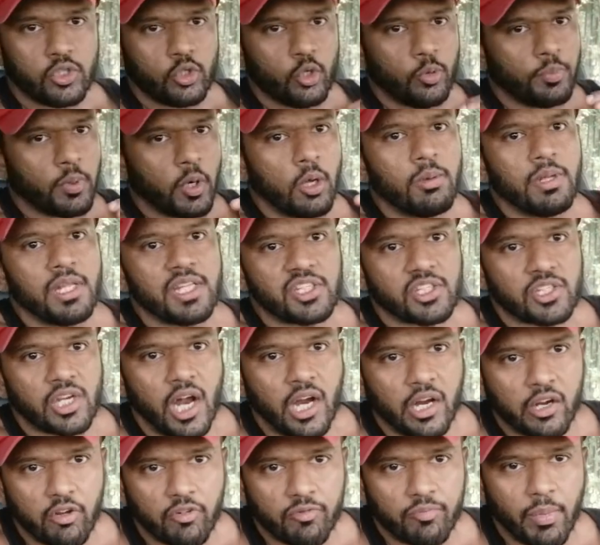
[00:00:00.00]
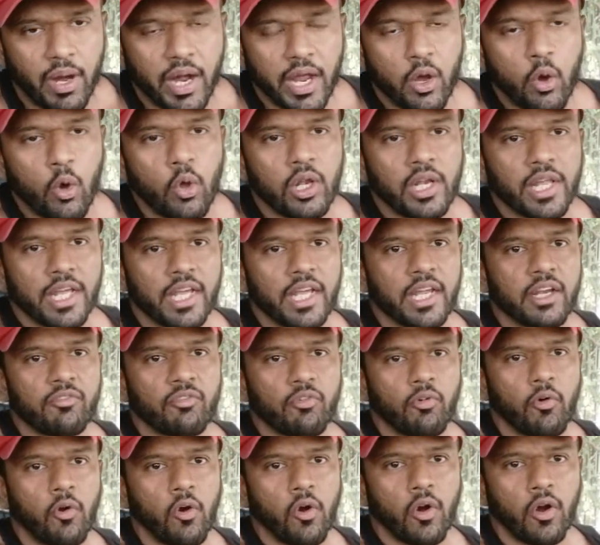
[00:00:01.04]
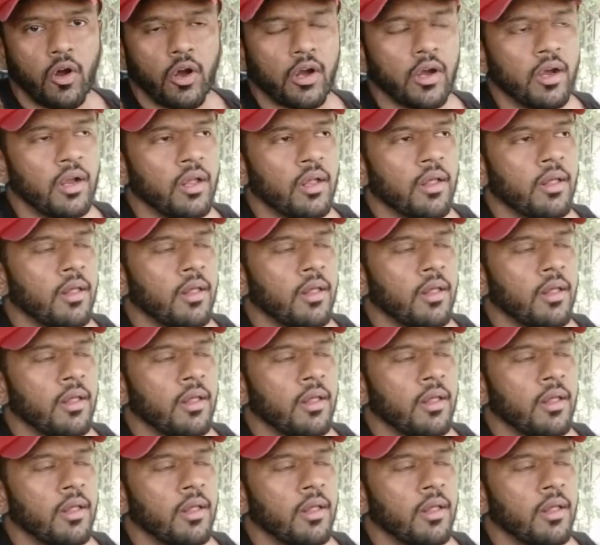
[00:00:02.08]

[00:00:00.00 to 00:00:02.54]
you probably start off by holding it for